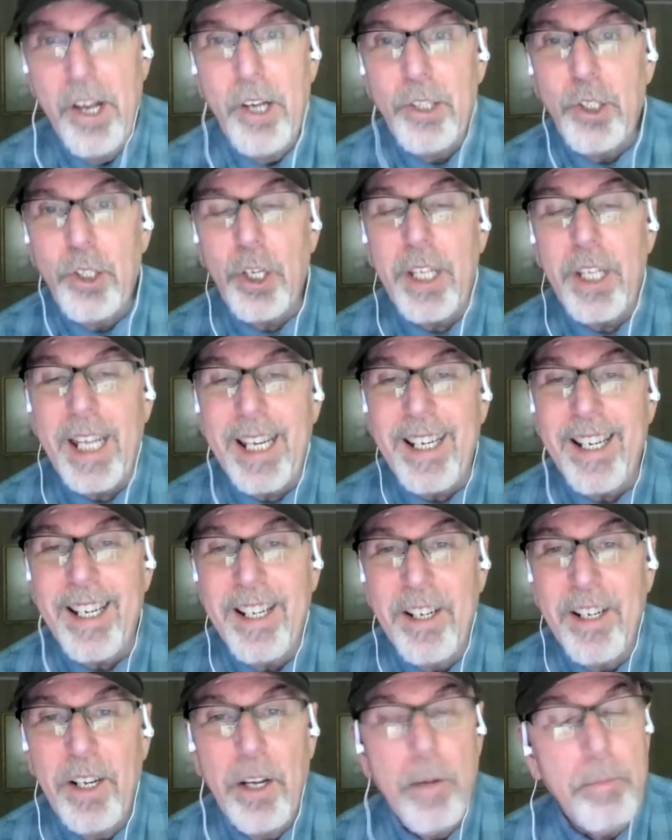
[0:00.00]
mm-hmm. so that
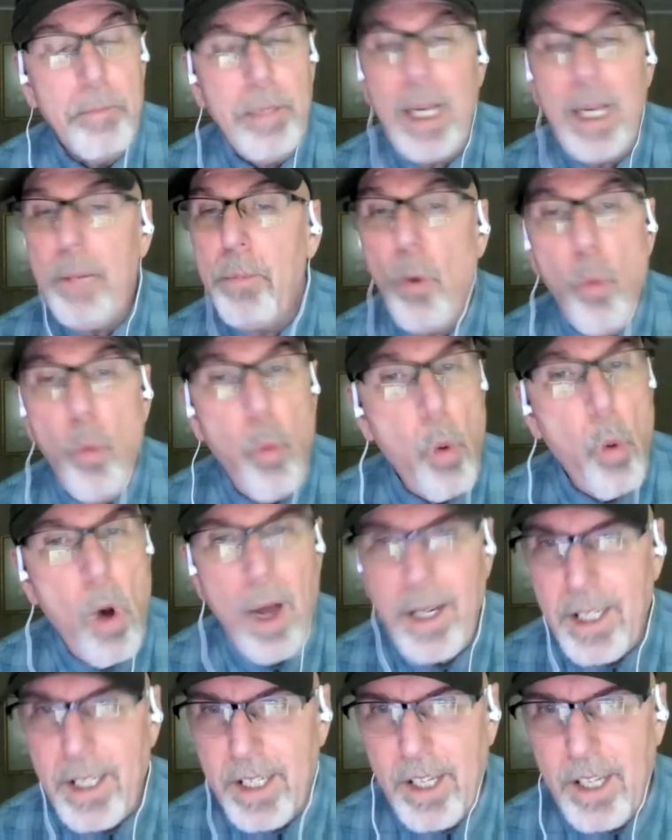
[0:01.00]
people
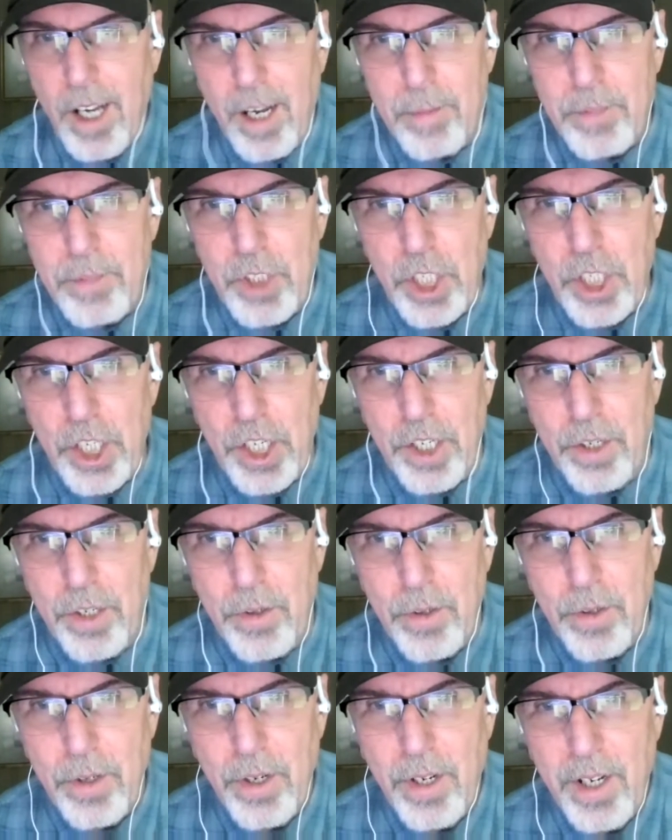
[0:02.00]
want to come to you
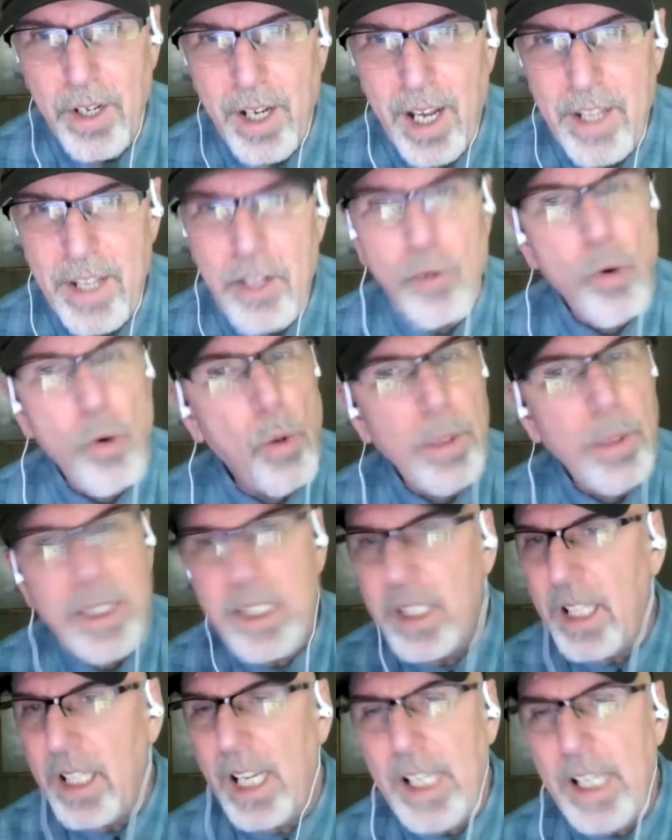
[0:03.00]
and they're always
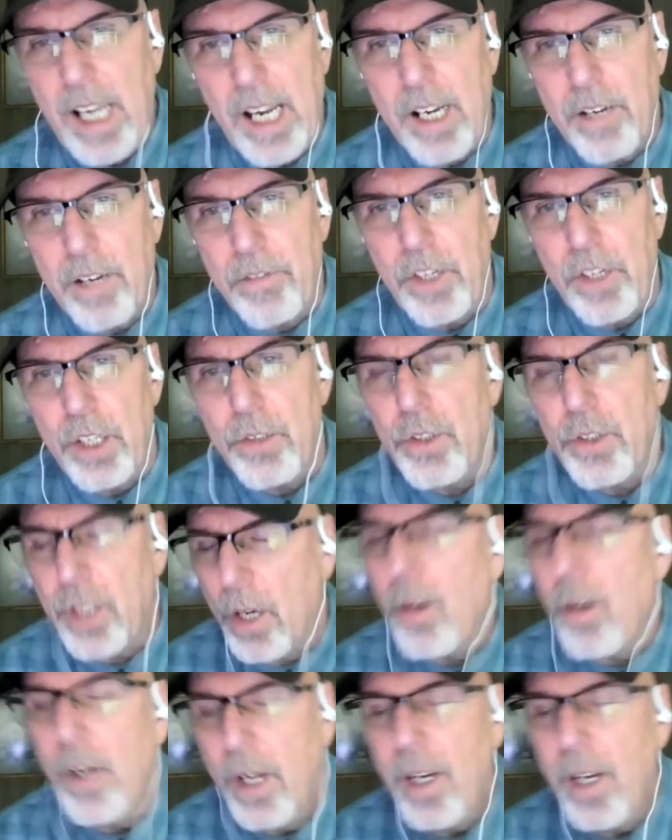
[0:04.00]
thinking of you.
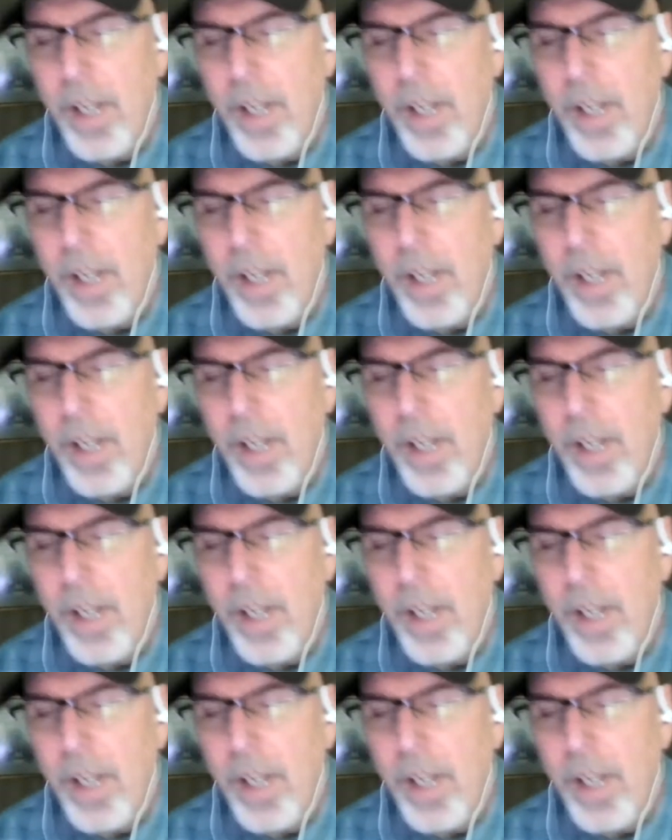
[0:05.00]
So